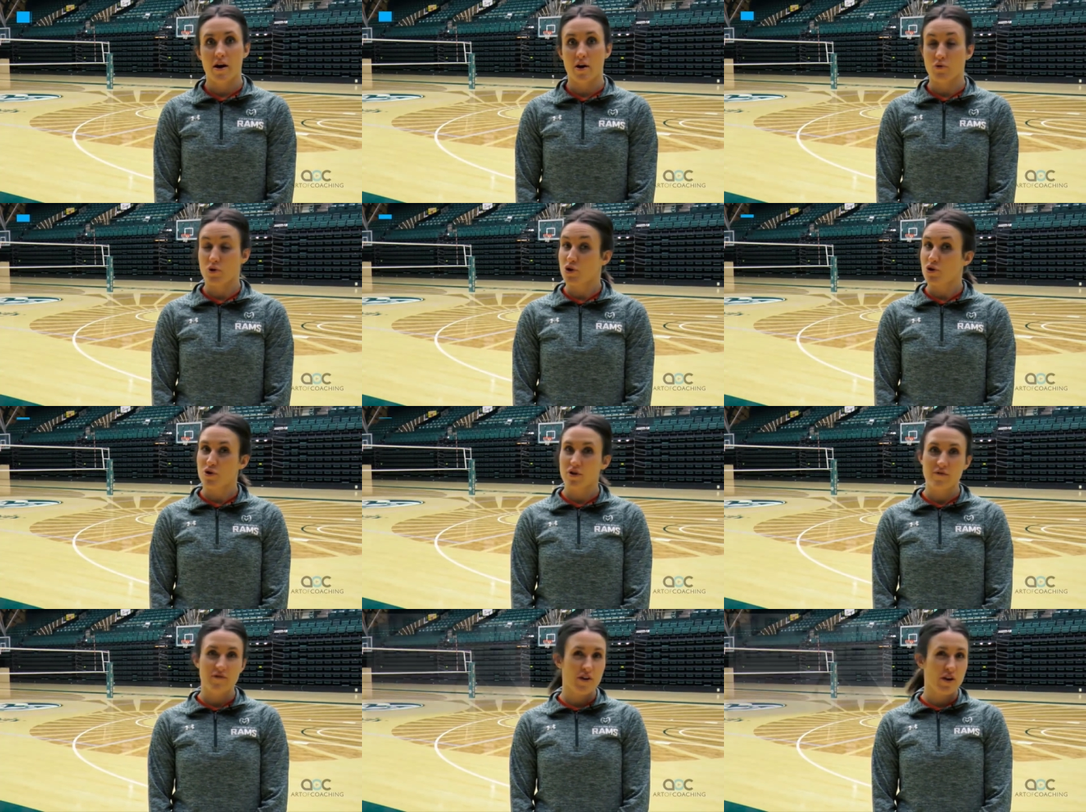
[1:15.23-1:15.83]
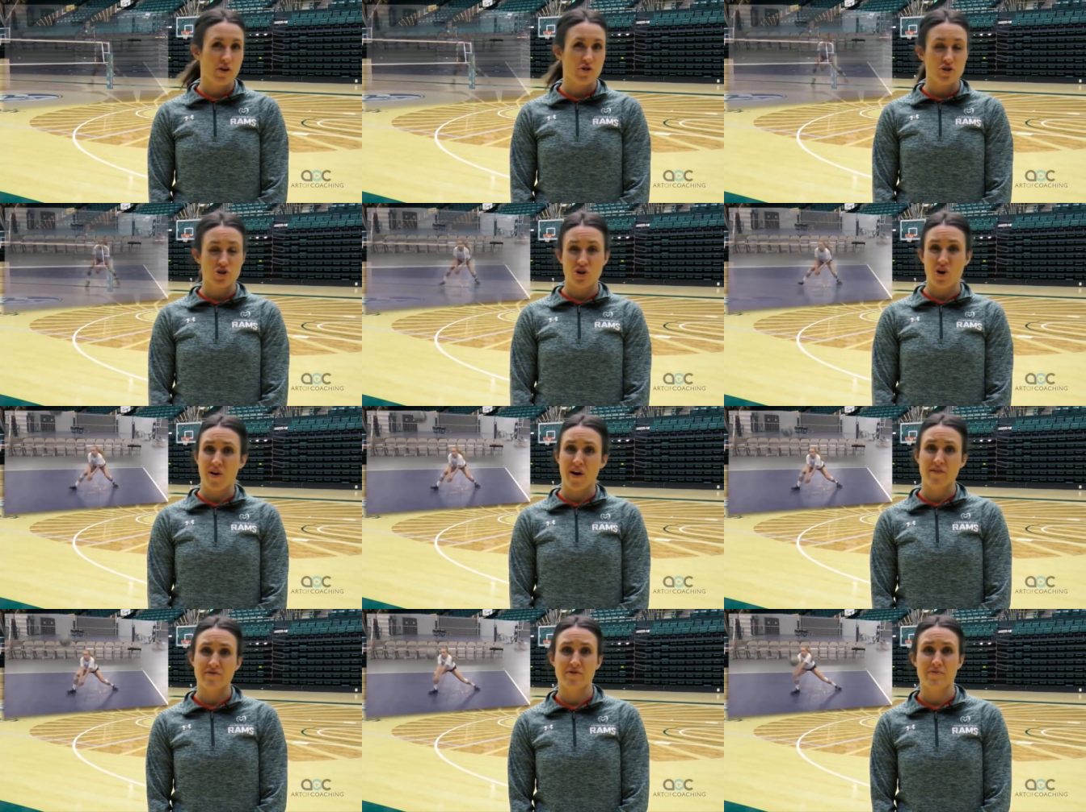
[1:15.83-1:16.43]
Recruiting videos
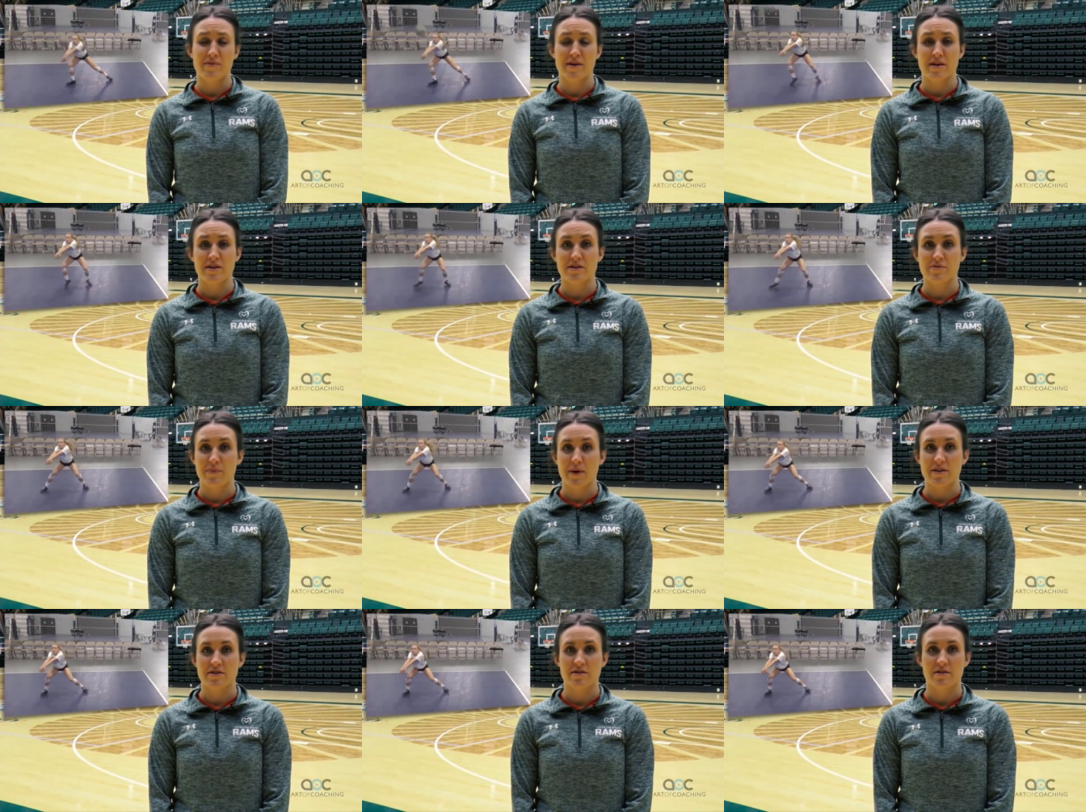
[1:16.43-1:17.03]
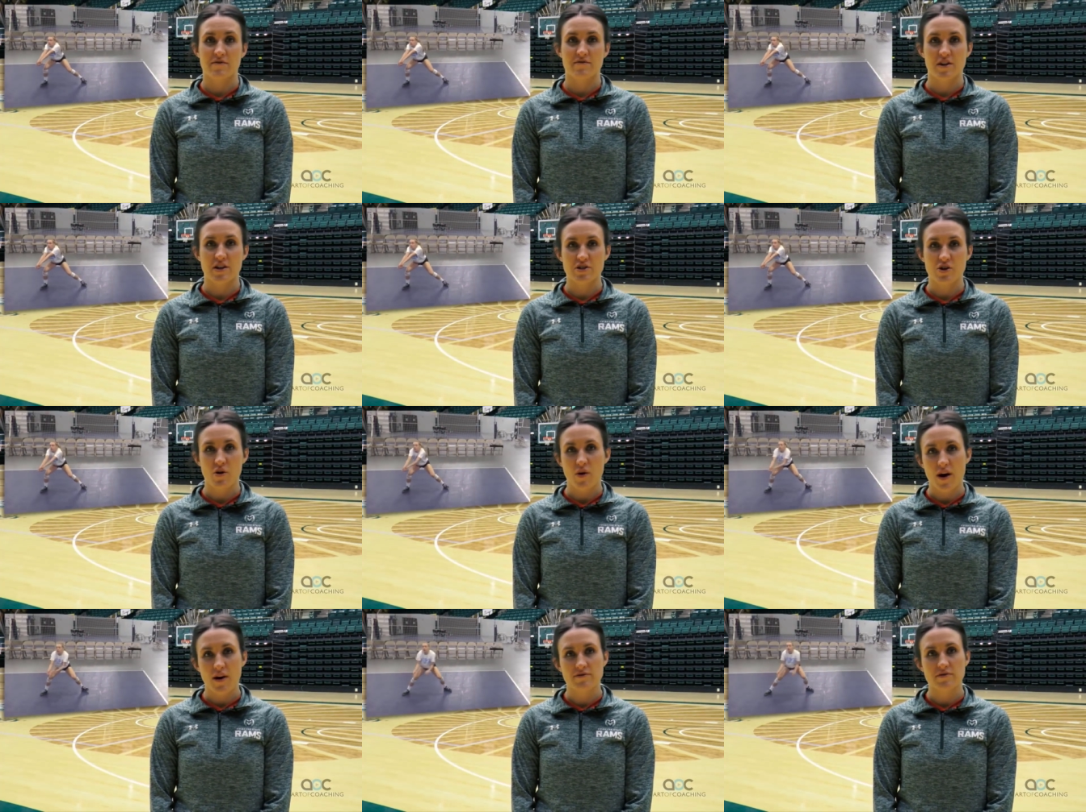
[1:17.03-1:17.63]
don't have to be expensive, they
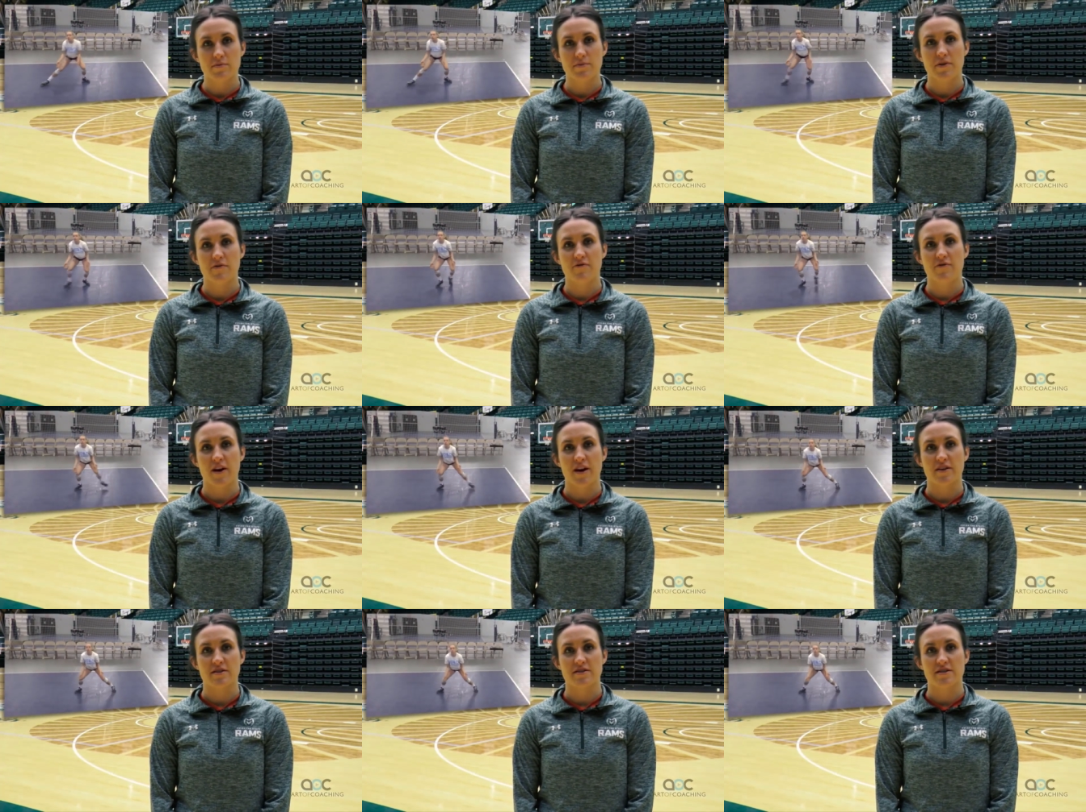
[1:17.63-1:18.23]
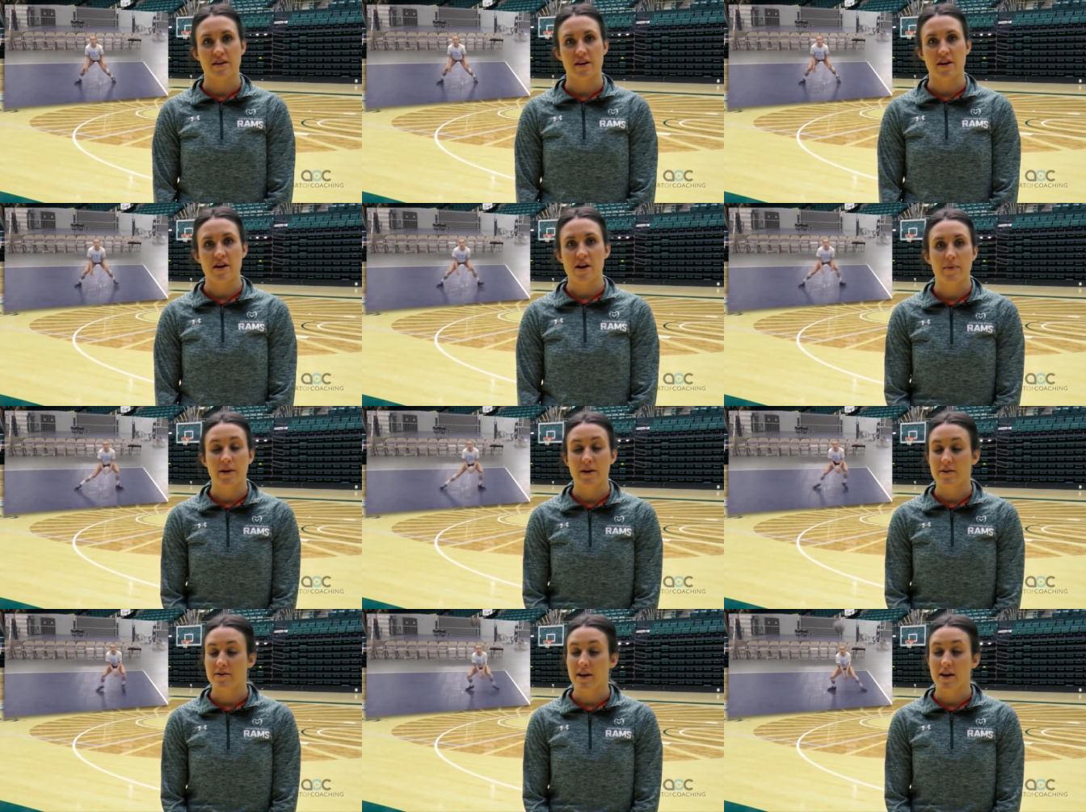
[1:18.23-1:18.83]
don't have to be fancy,
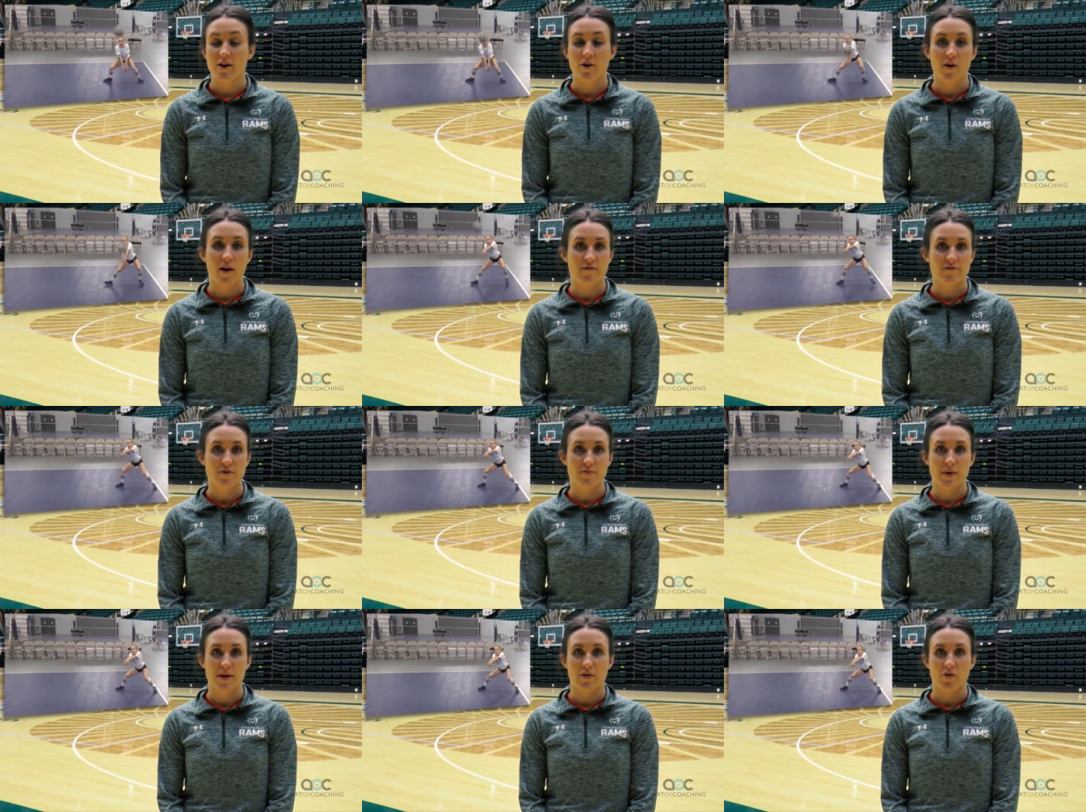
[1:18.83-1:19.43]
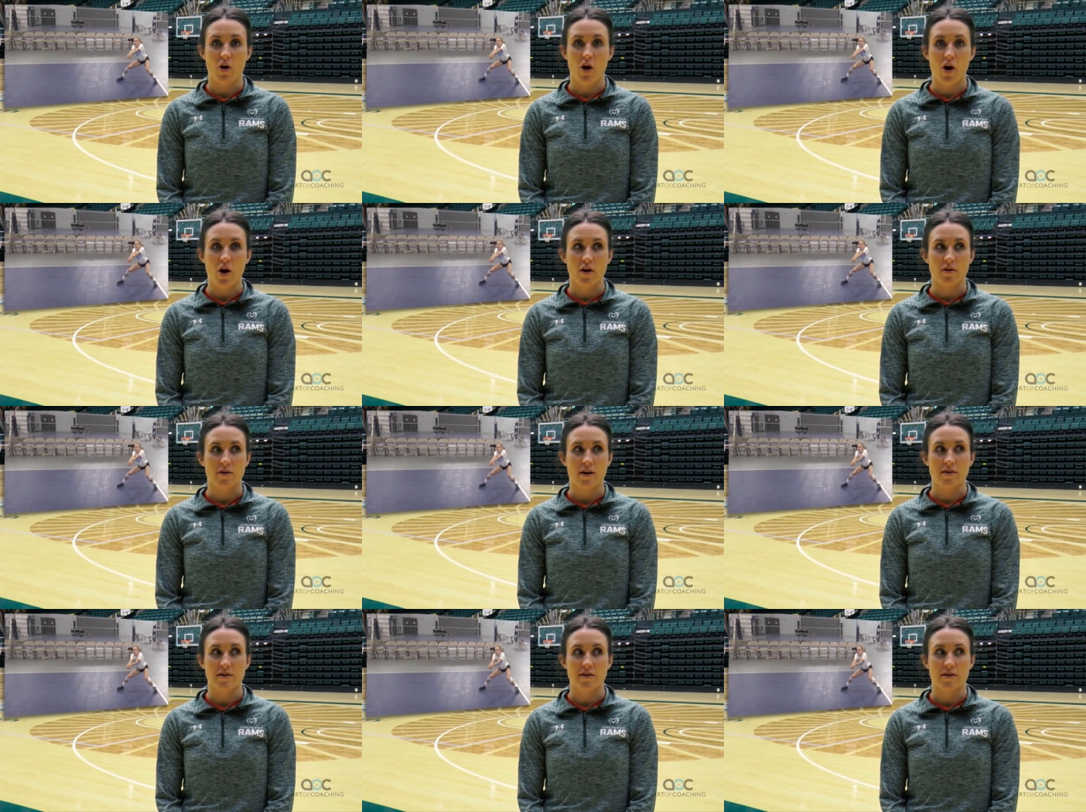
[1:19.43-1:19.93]
and they don't have to be long.